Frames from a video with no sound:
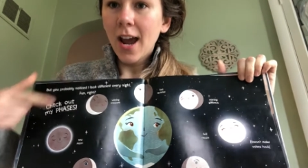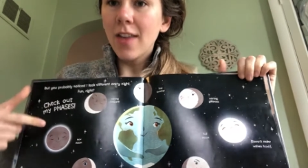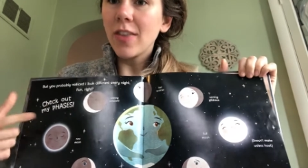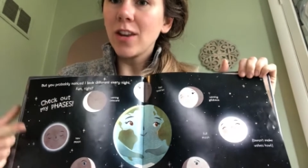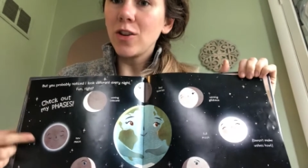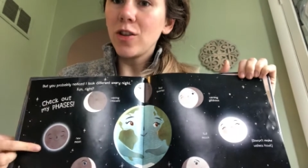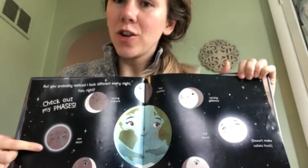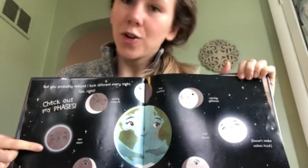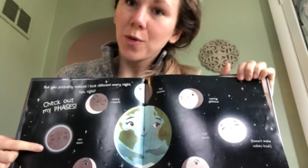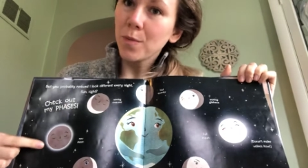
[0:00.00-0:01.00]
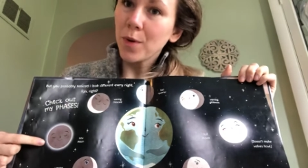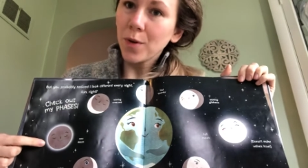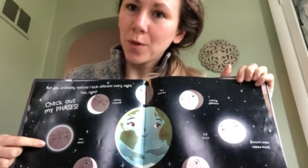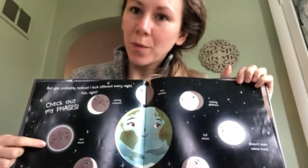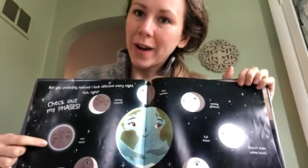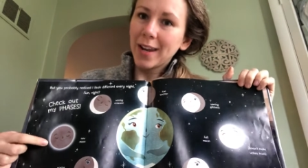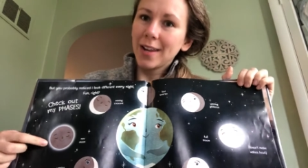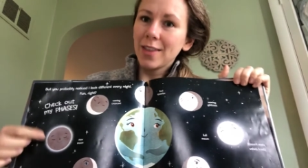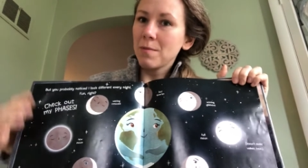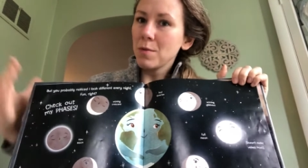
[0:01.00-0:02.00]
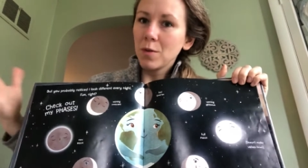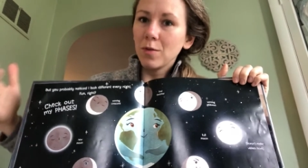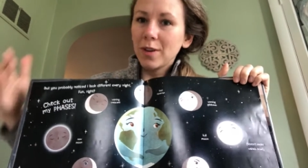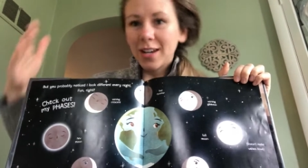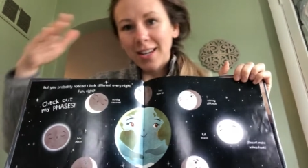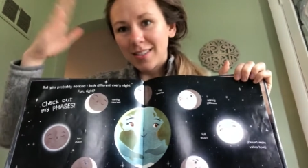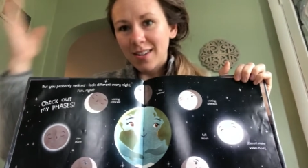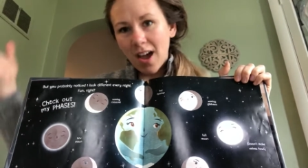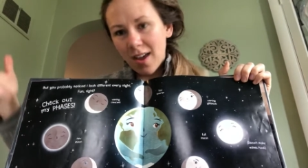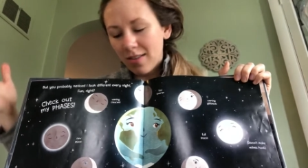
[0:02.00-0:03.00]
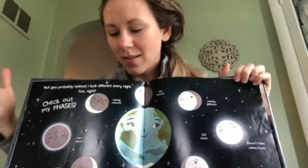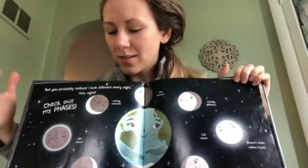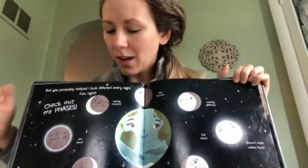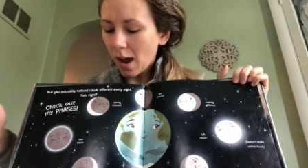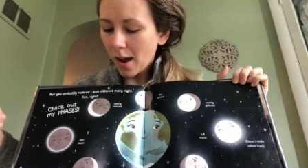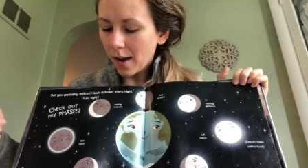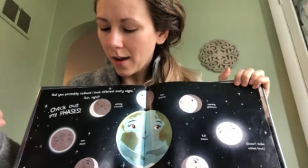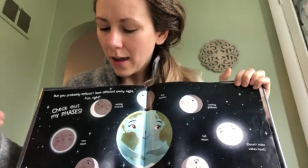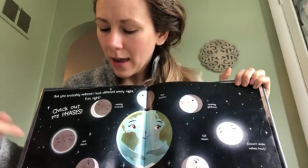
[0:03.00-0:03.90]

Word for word: and then the new moon when the moon is not in the sky.